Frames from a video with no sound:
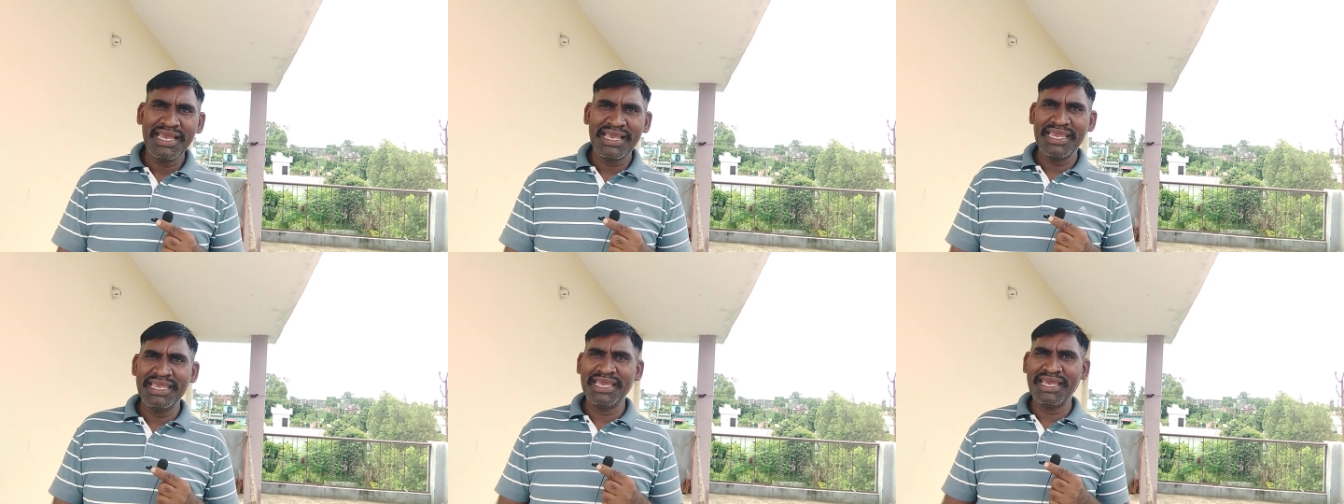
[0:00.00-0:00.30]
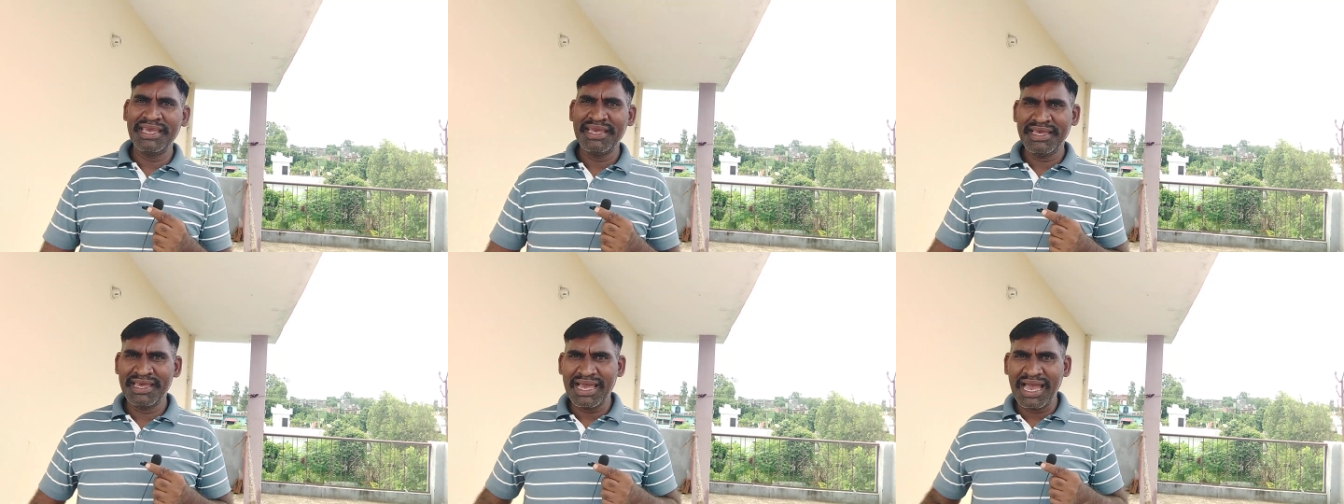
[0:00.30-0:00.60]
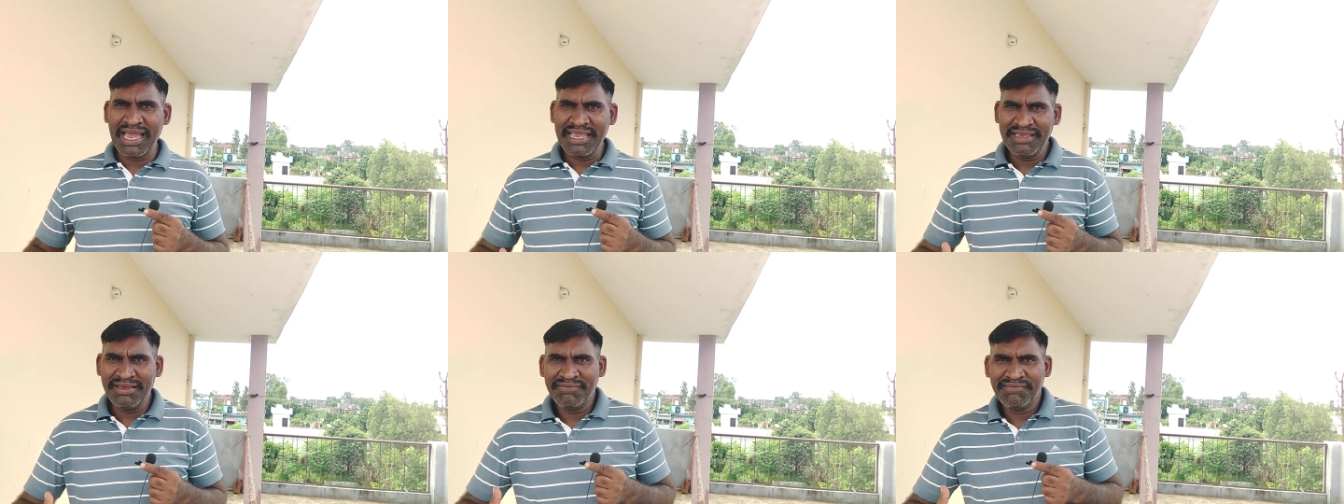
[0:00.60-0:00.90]
Ki,
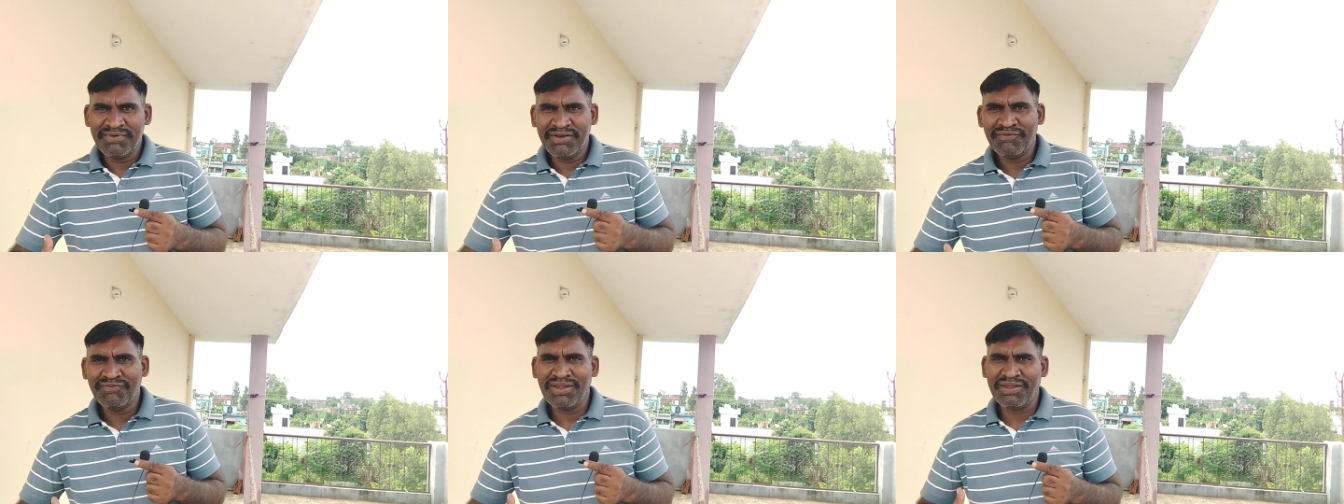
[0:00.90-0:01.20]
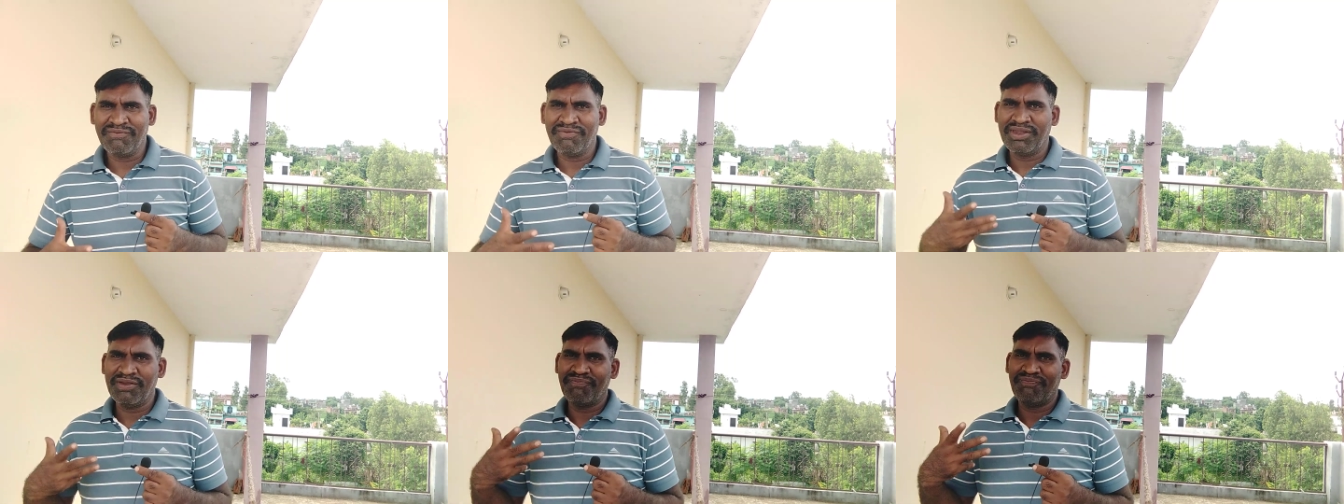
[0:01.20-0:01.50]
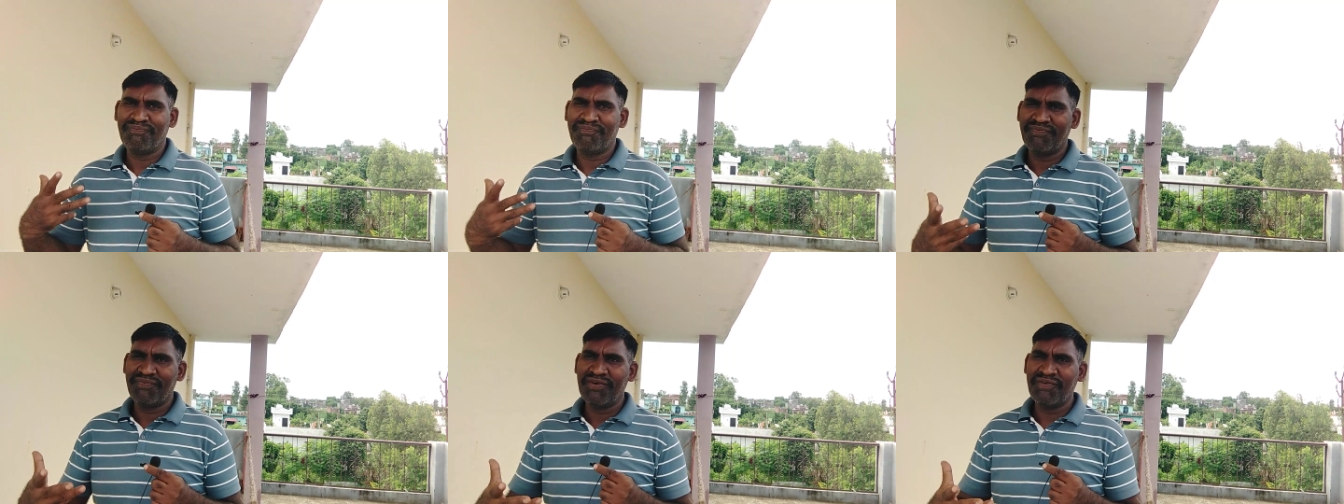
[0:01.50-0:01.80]
I am very very
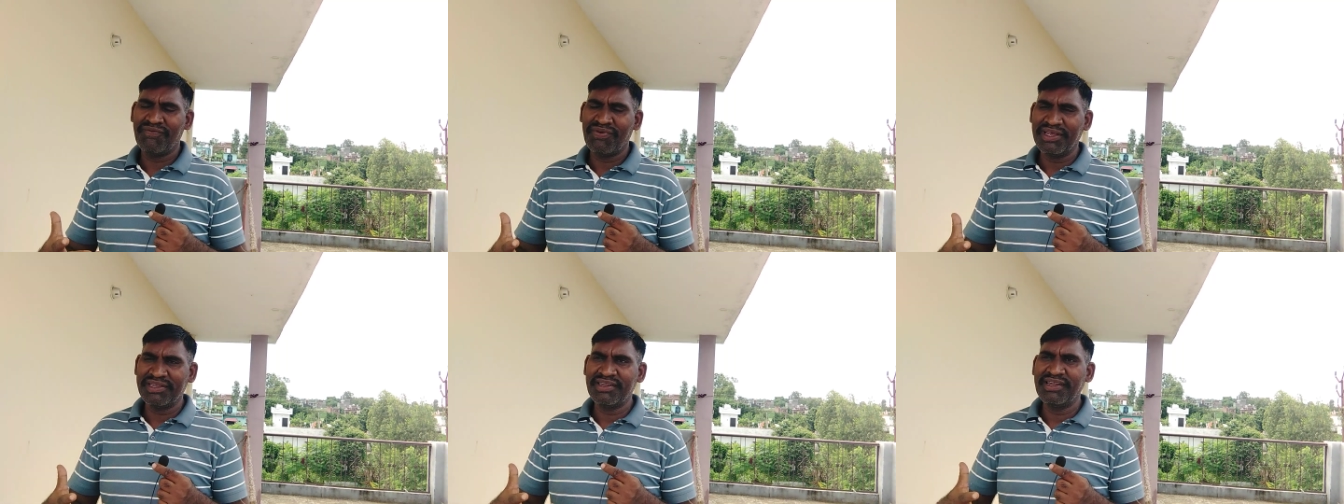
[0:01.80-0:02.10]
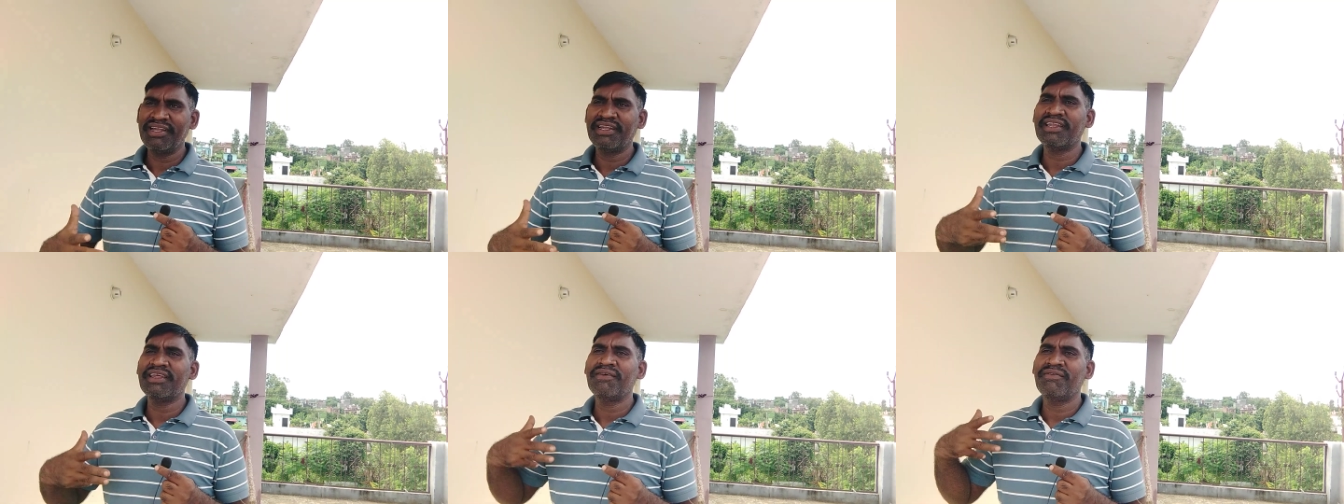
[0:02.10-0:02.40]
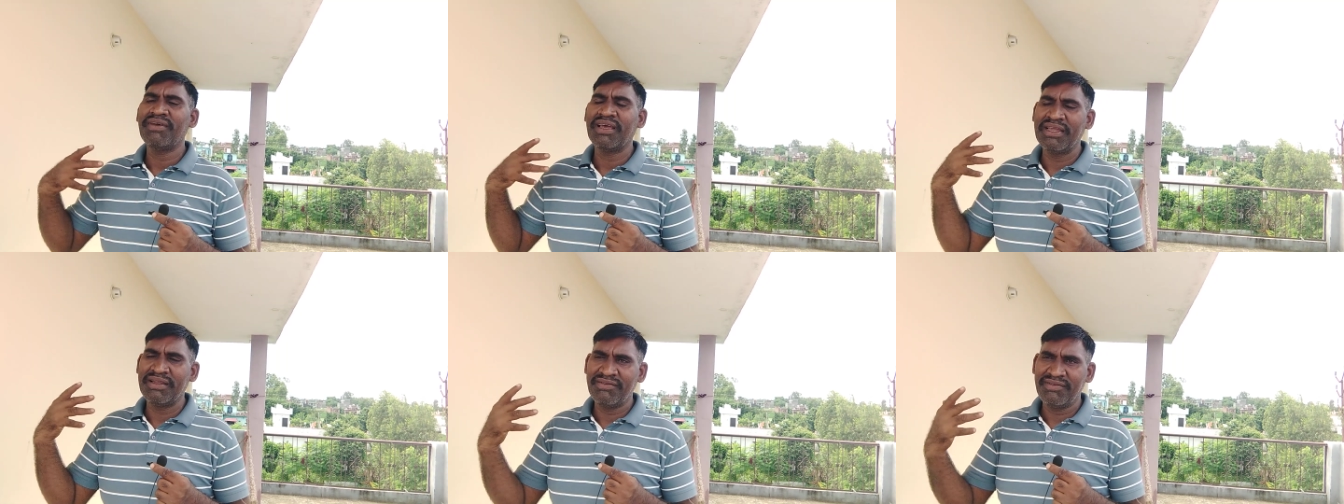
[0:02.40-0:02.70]

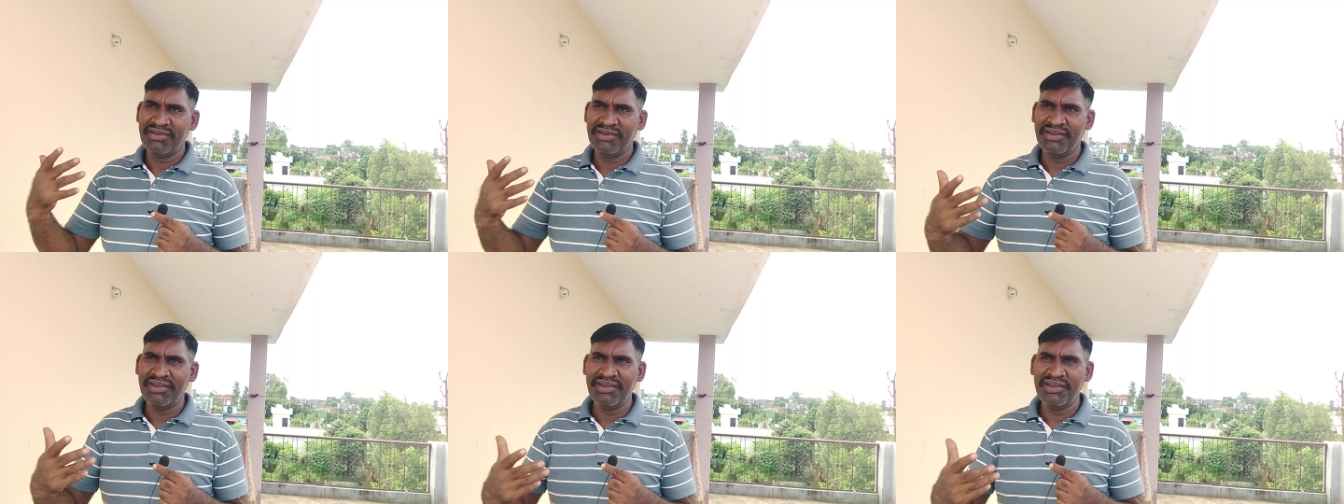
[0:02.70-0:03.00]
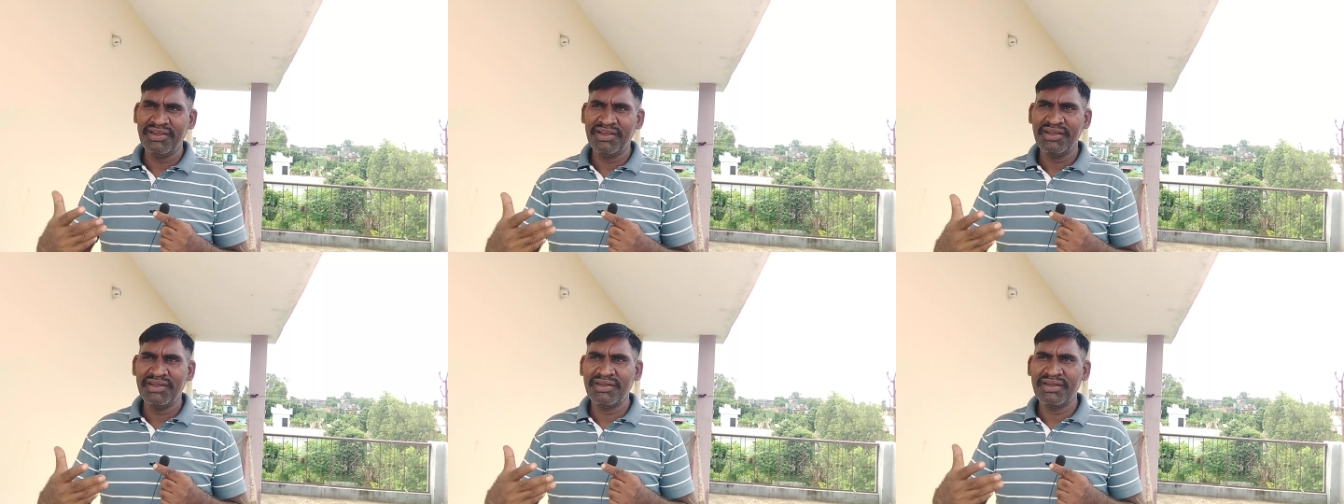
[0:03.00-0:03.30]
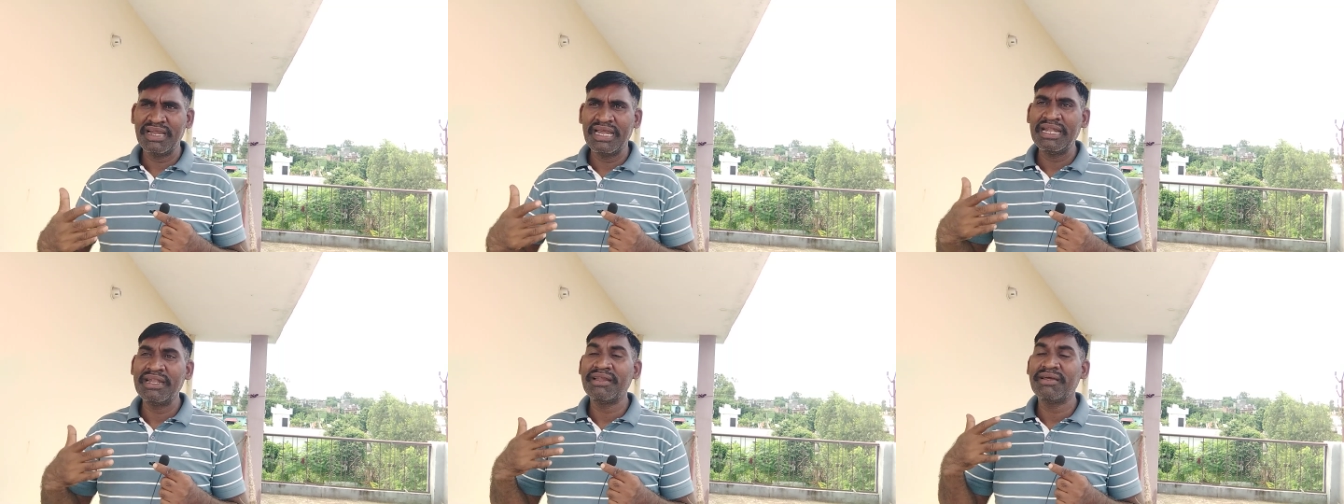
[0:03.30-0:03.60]
fascinated and
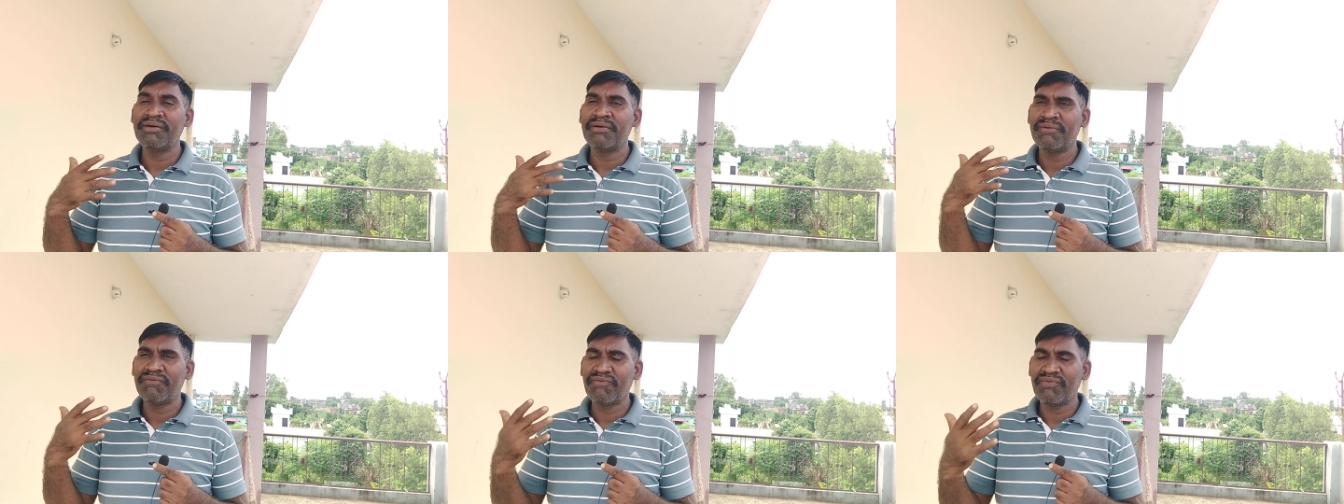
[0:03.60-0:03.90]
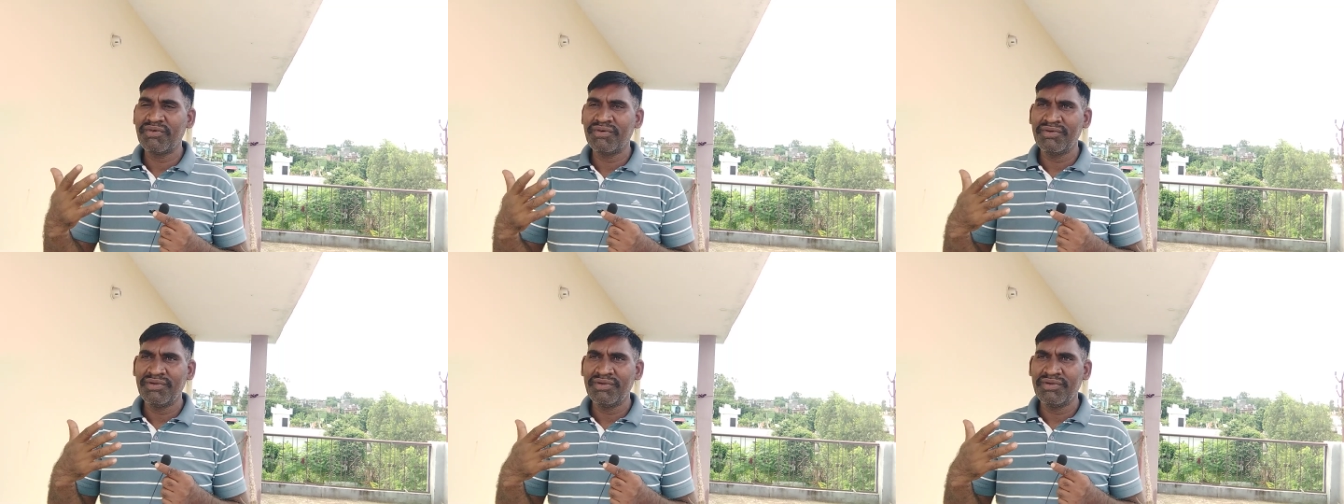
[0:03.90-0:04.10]
and